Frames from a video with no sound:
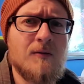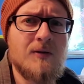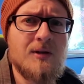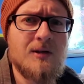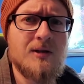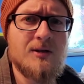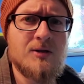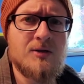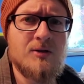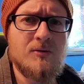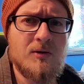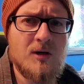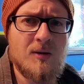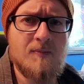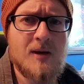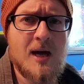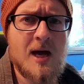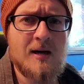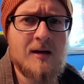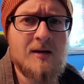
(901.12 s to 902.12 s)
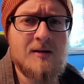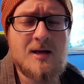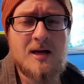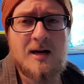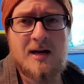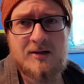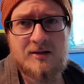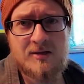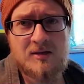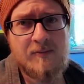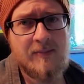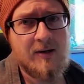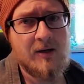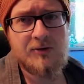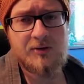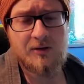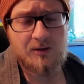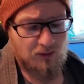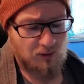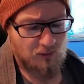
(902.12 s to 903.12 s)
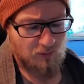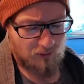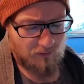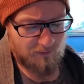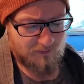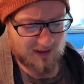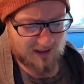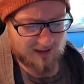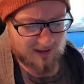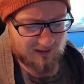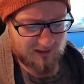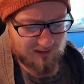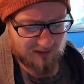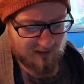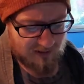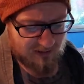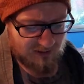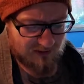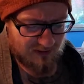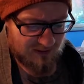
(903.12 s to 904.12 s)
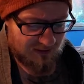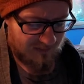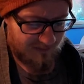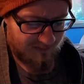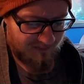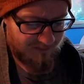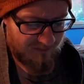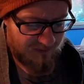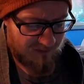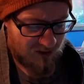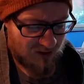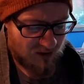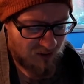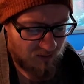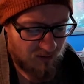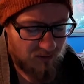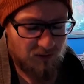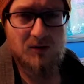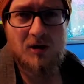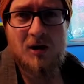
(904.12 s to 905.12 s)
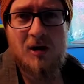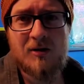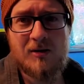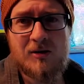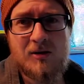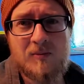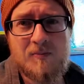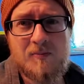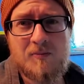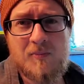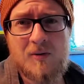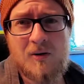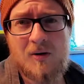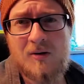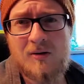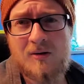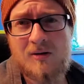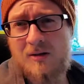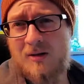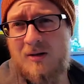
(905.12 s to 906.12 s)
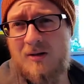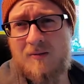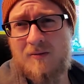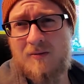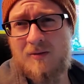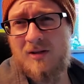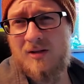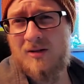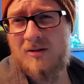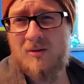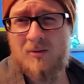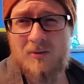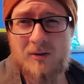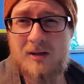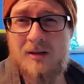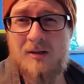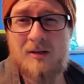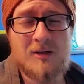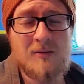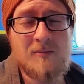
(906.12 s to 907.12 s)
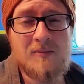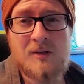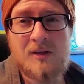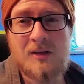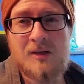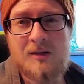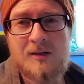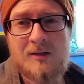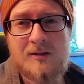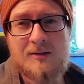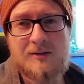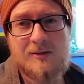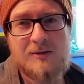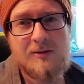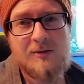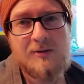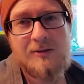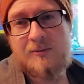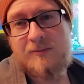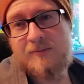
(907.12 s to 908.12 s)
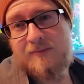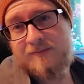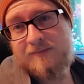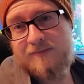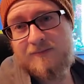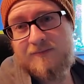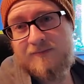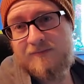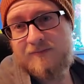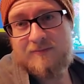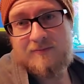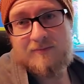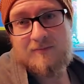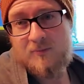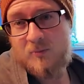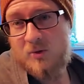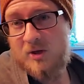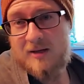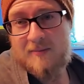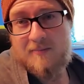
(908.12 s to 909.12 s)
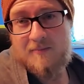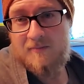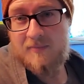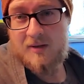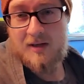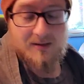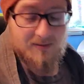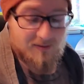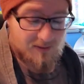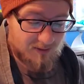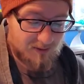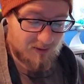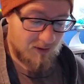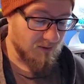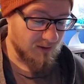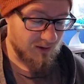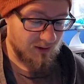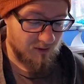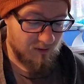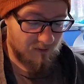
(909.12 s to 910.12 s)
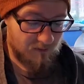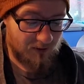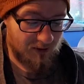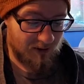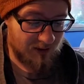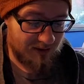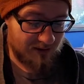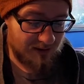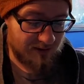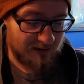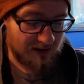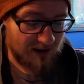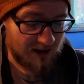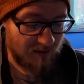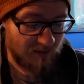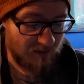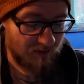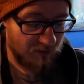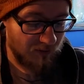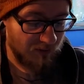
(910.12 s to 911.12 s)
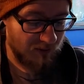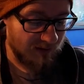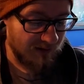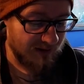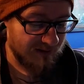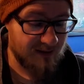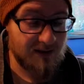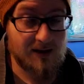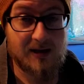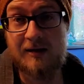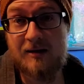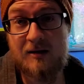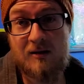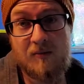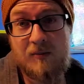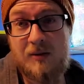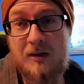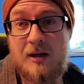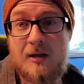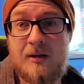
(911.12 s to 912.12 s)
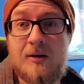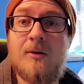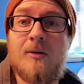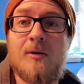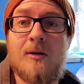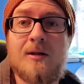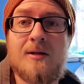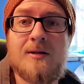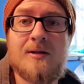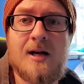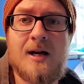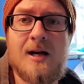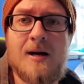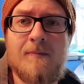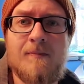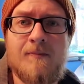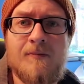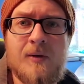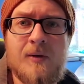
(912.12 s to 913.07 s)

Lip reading: this unit packet that asked about the global bank is no longer part of the curriculum. So why bother going over it? It's not important. It's not going to be on your exam.